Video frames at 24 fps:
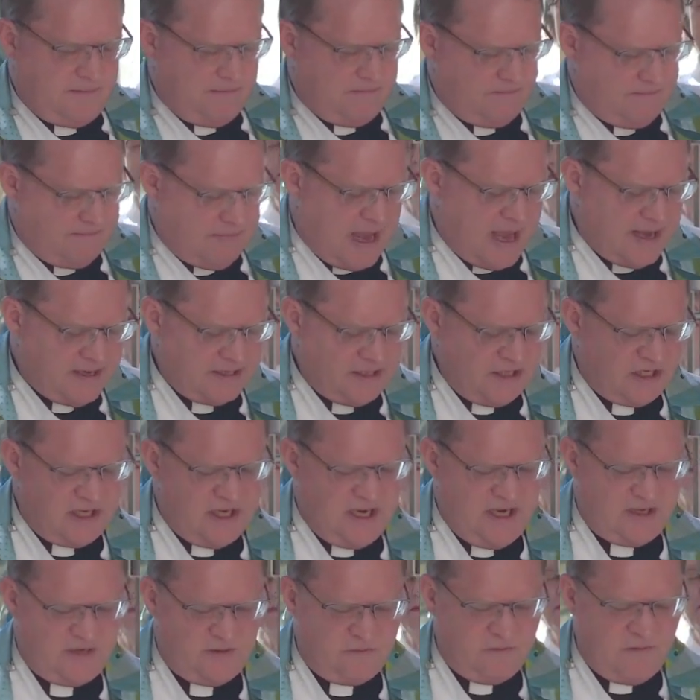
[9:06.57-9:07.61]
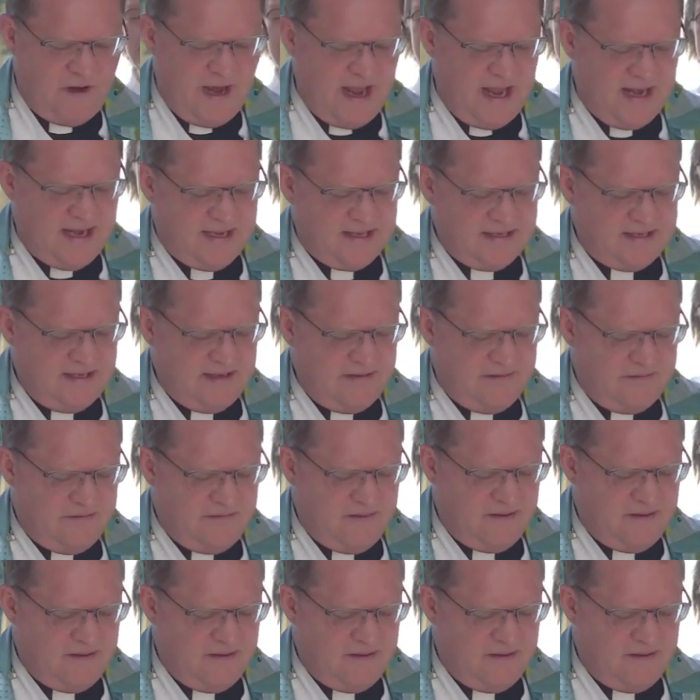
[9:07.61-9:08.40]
passage gets read as if